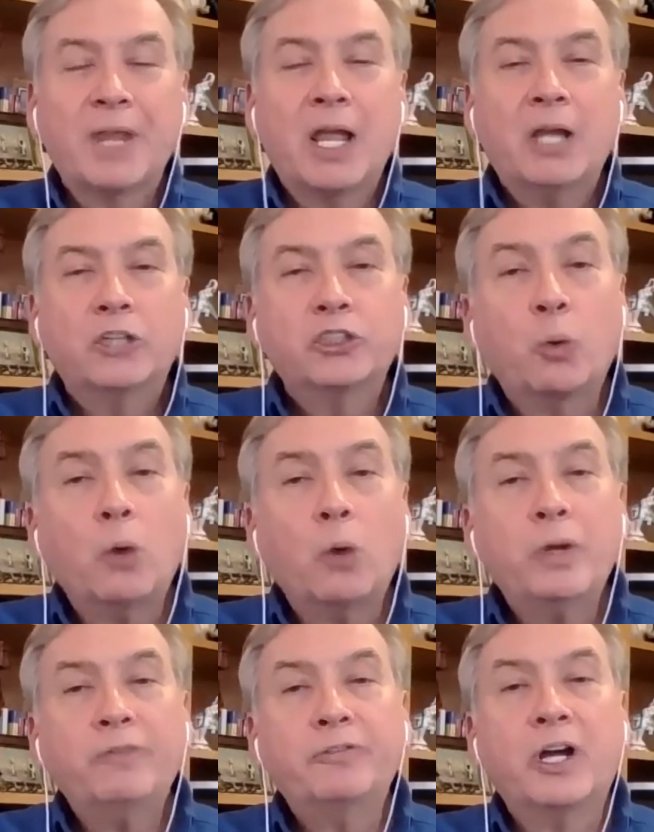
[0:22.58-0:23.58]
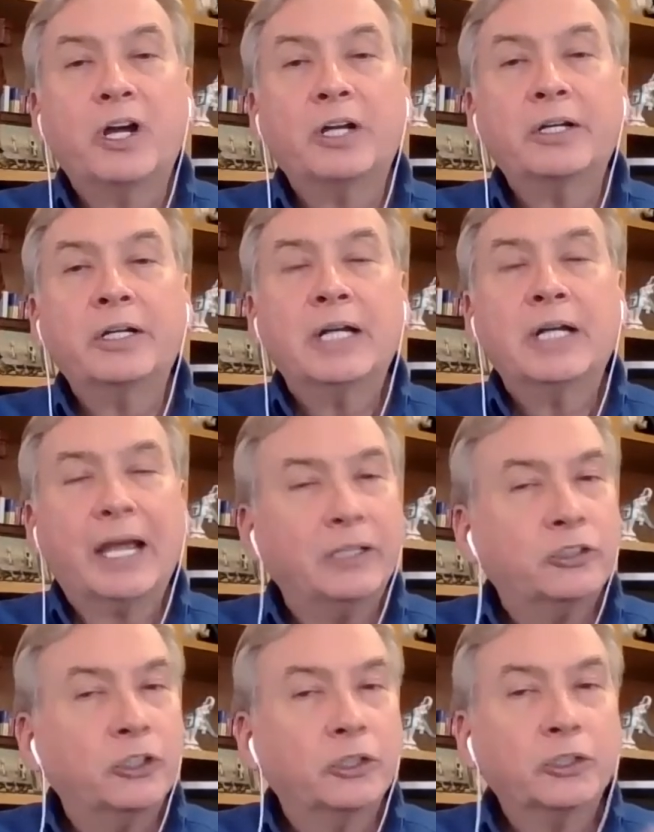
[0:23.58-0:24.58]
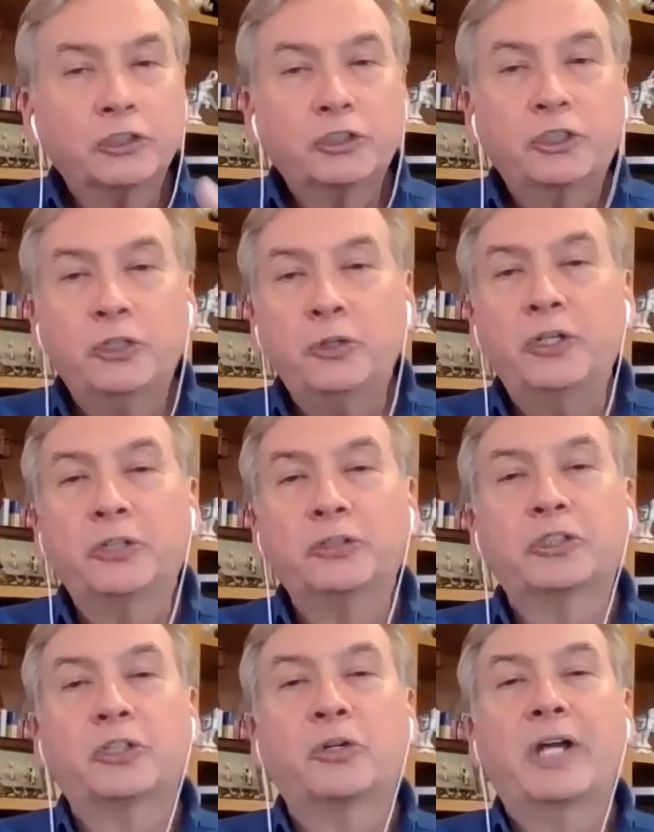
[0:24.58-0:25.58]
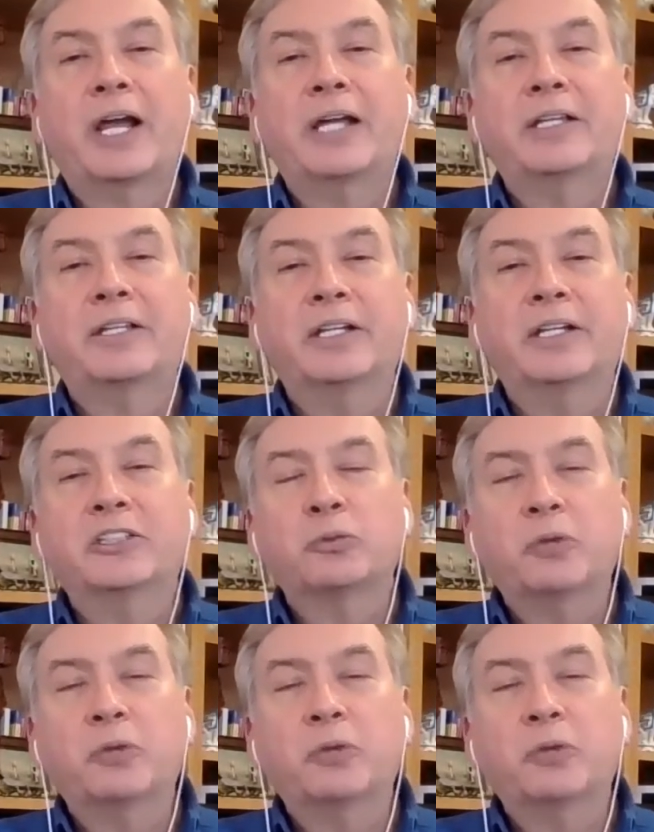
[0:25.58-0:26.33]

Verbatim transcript: So, what we've done, and it took us two years to create this,